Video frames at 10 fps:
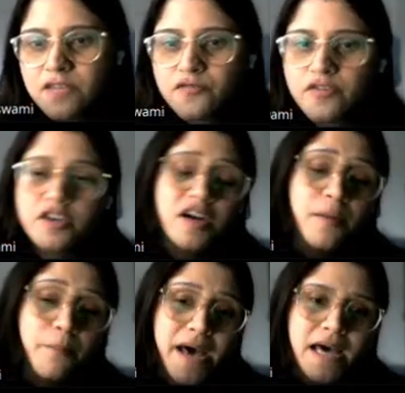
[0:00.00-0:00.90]
if we
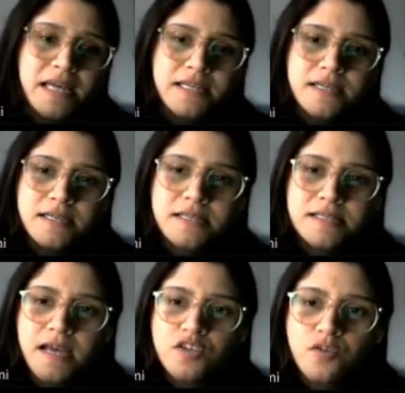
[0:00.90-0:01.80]
compare the
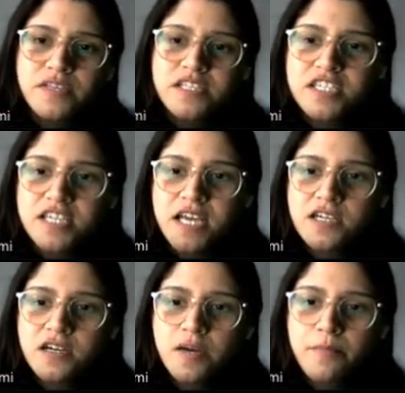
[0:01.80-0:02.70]
size of this
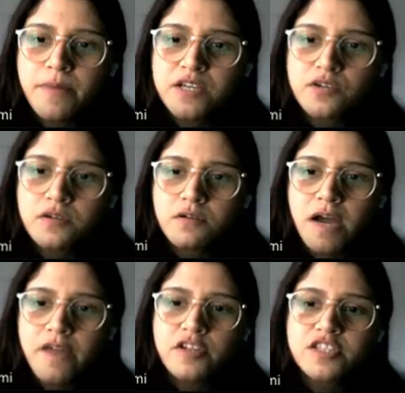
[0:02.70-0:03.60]
detector compared to the
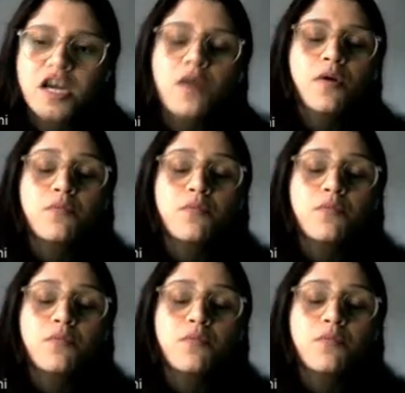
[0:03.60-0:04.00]
Eiffel Tower,